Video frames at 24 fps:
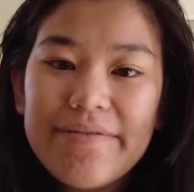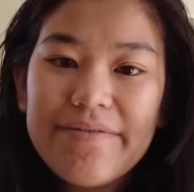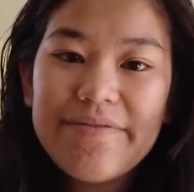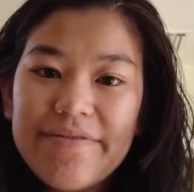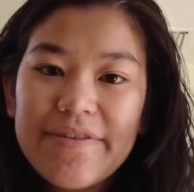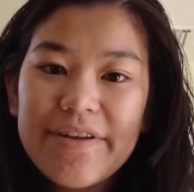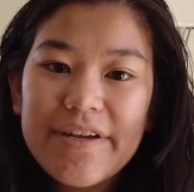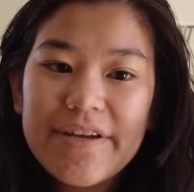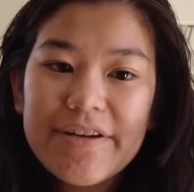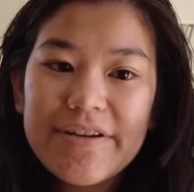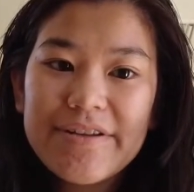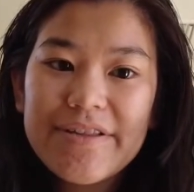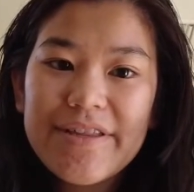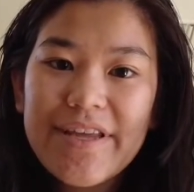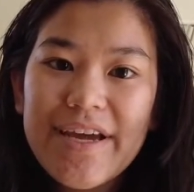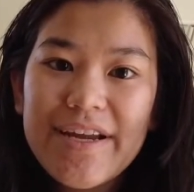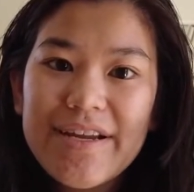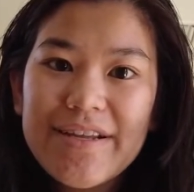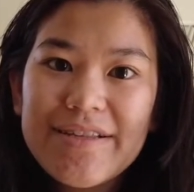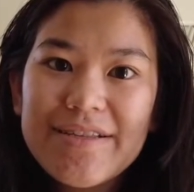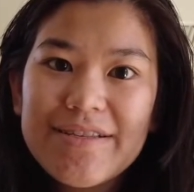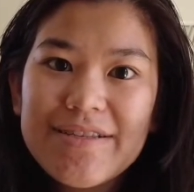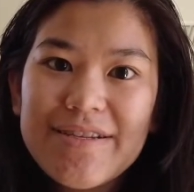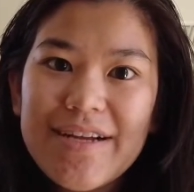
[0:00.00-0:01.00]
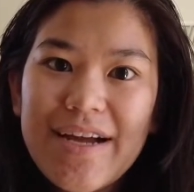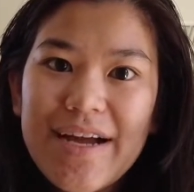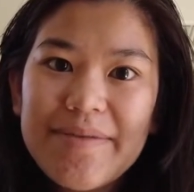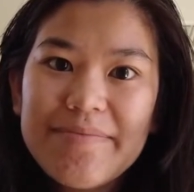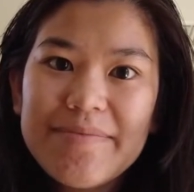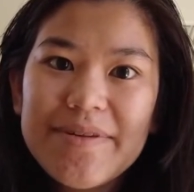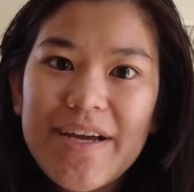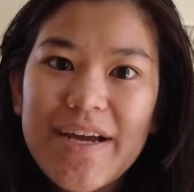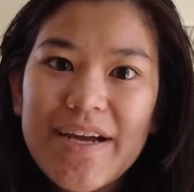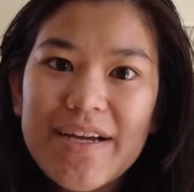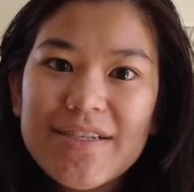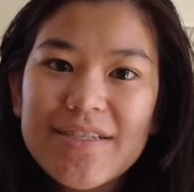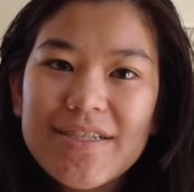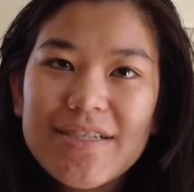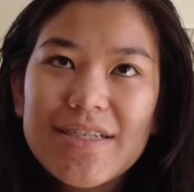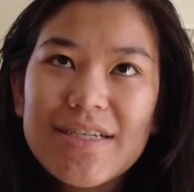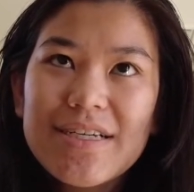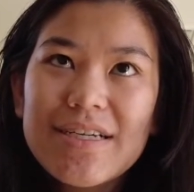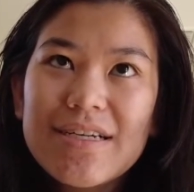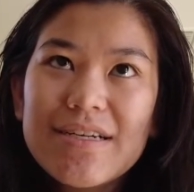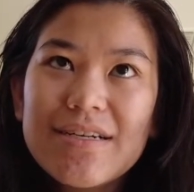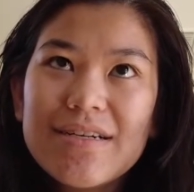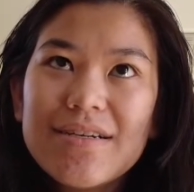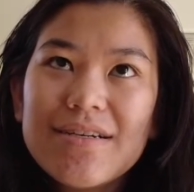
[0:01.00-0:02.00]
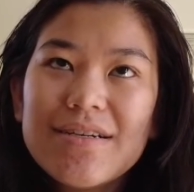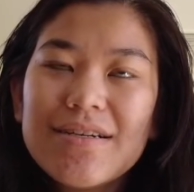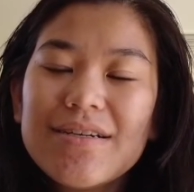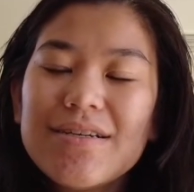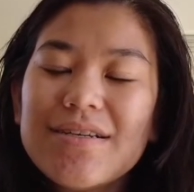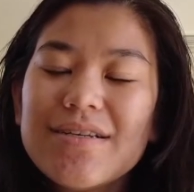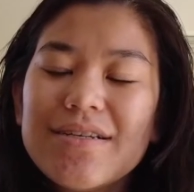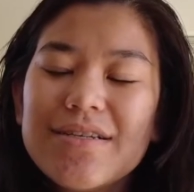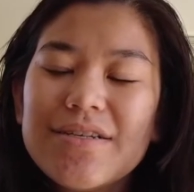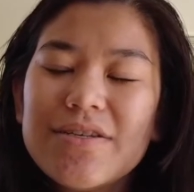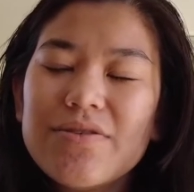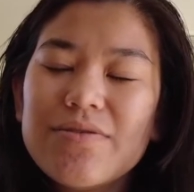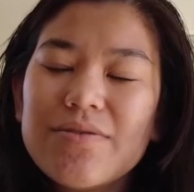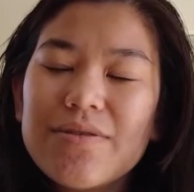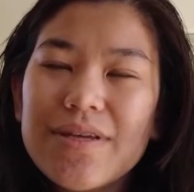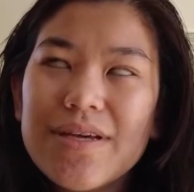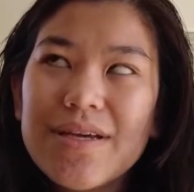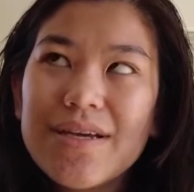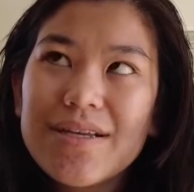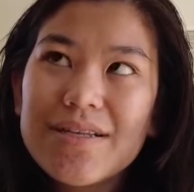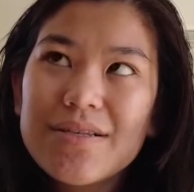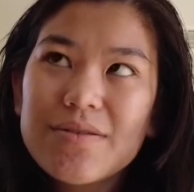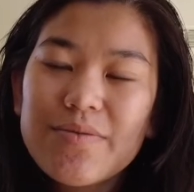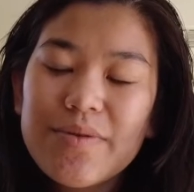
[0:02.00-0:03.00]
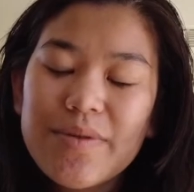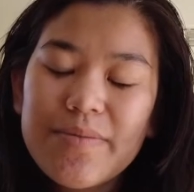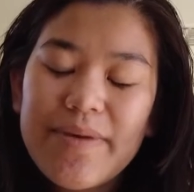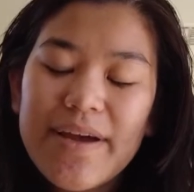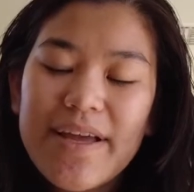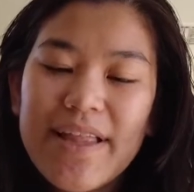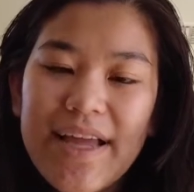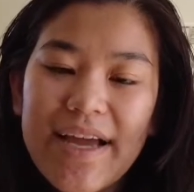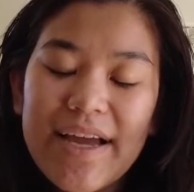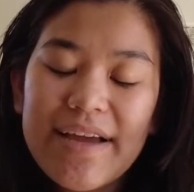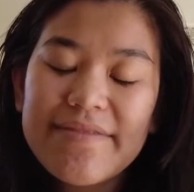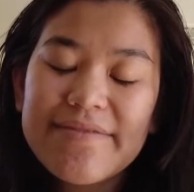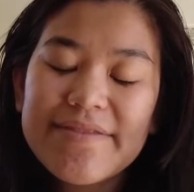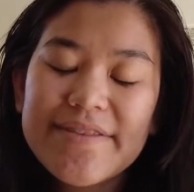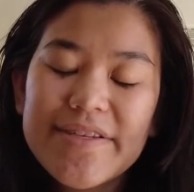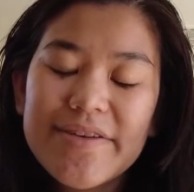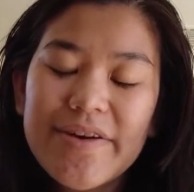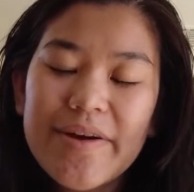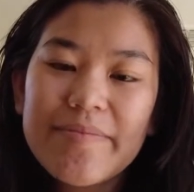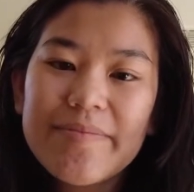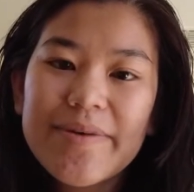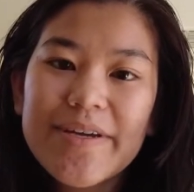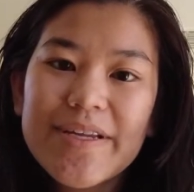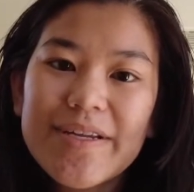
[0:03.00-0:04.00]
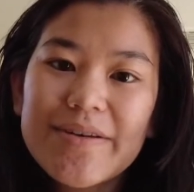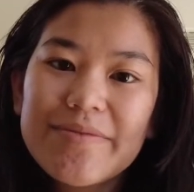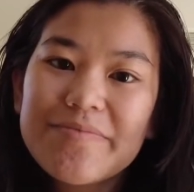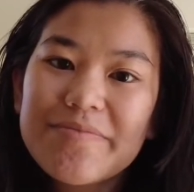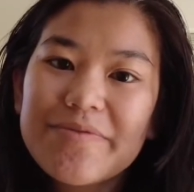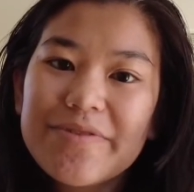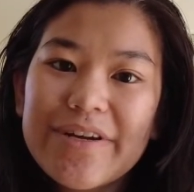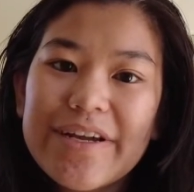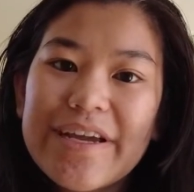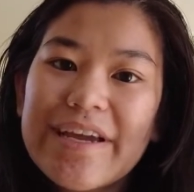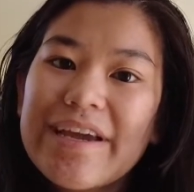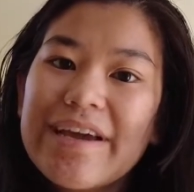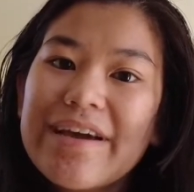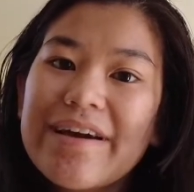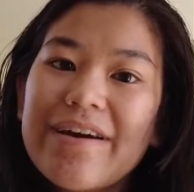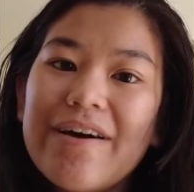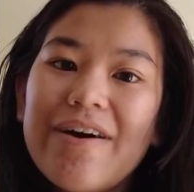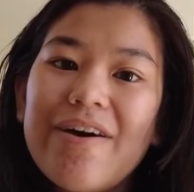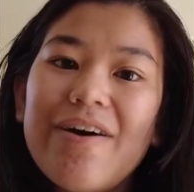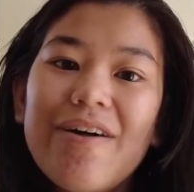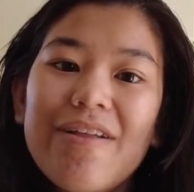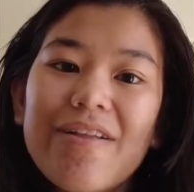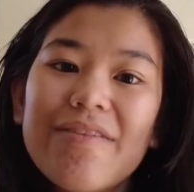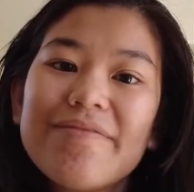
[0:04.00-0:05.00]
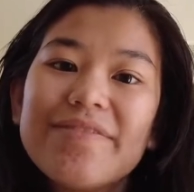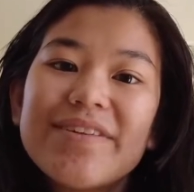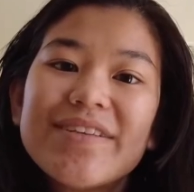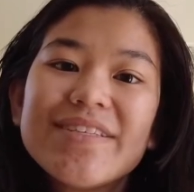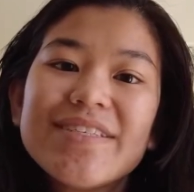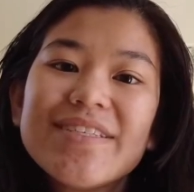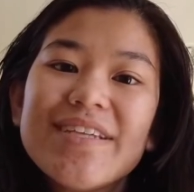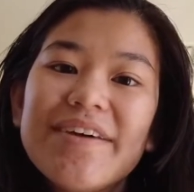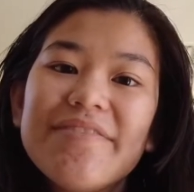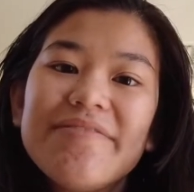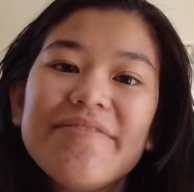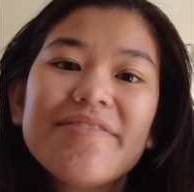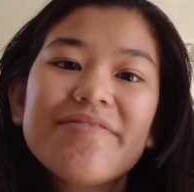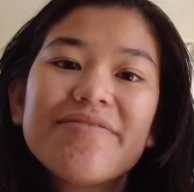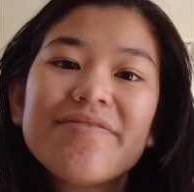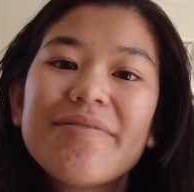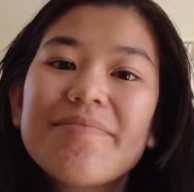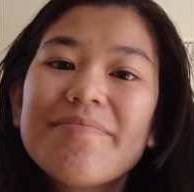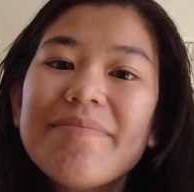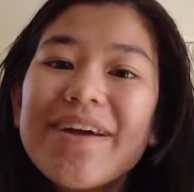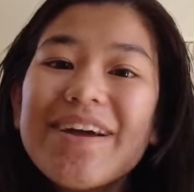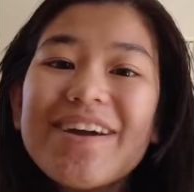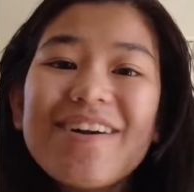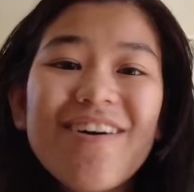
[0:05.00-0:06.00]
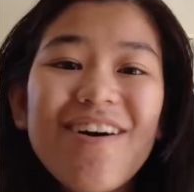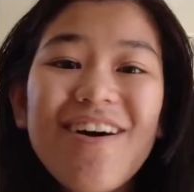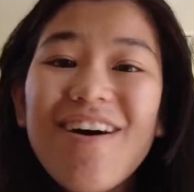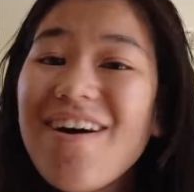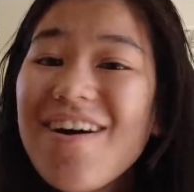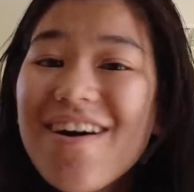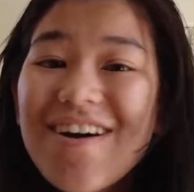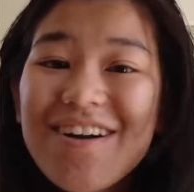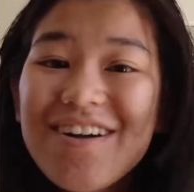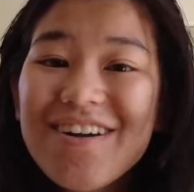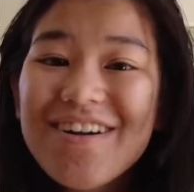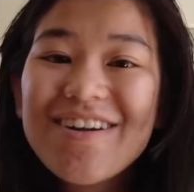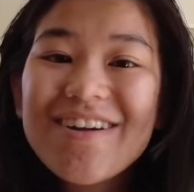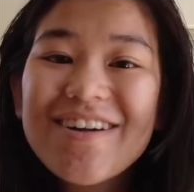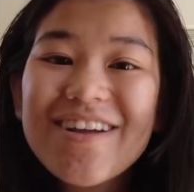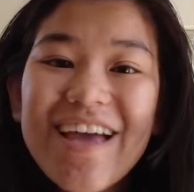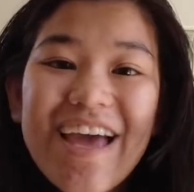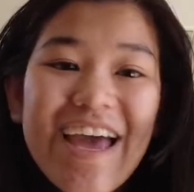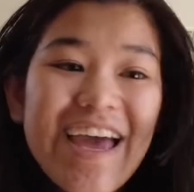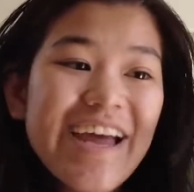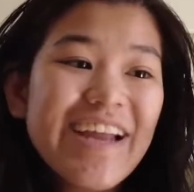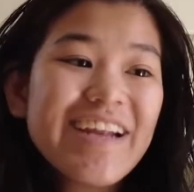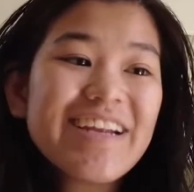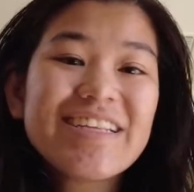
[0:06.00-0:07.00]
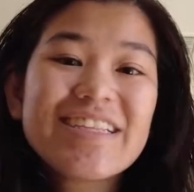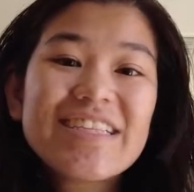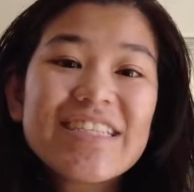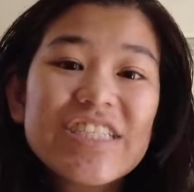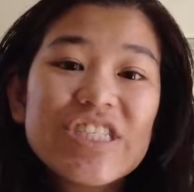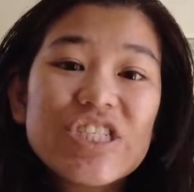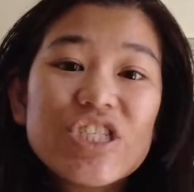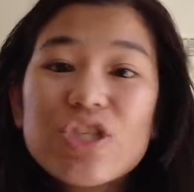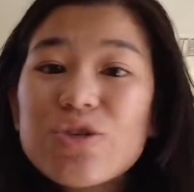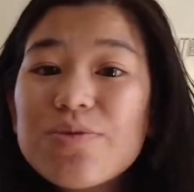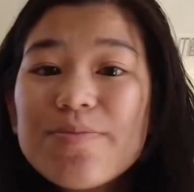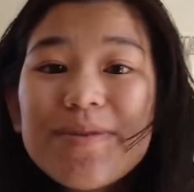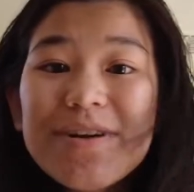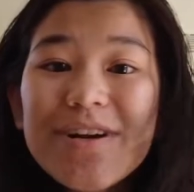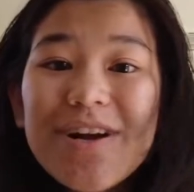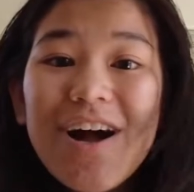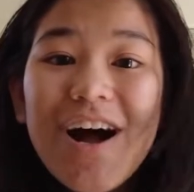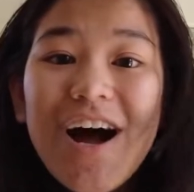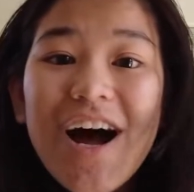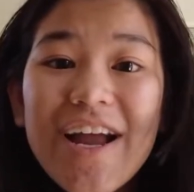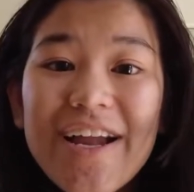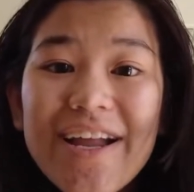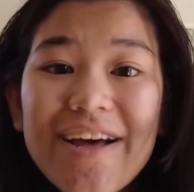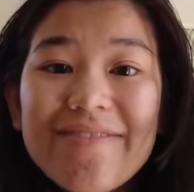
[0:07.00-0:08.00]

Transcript: figured that it's time to actually do things with my life, so I'm gonna bring all this stuff in from my car. And it's super hot